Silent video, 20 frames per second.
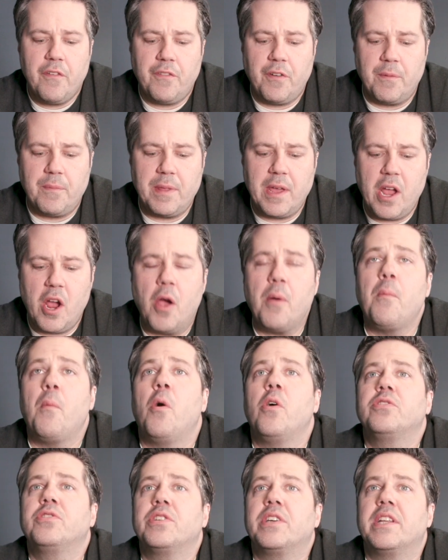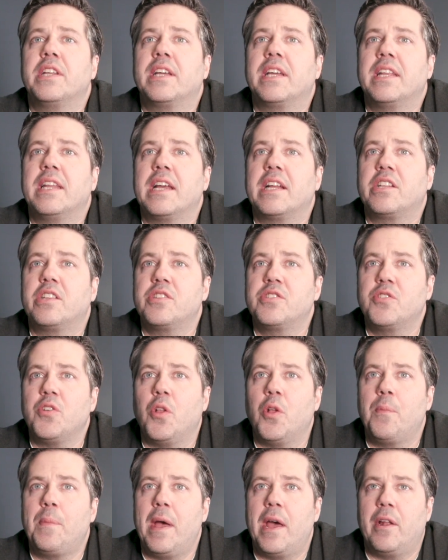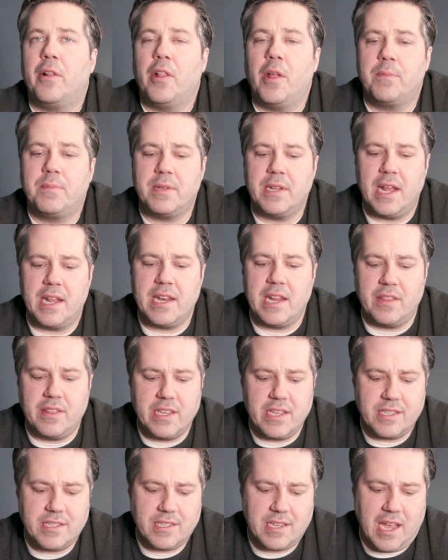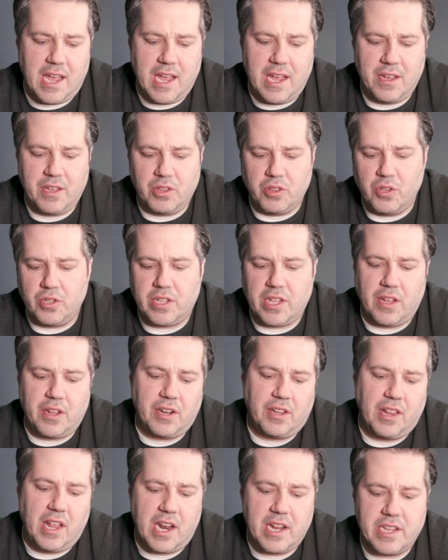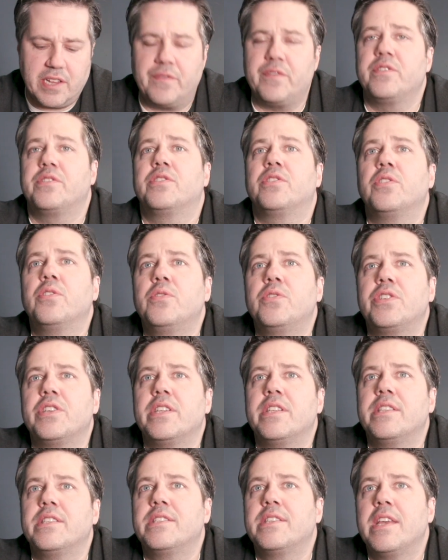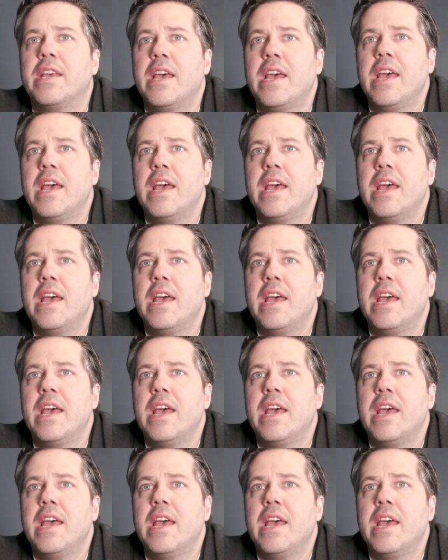From there, I'm also gonna connect the solar panel up to that. Now this, I looked at a lot of different solutions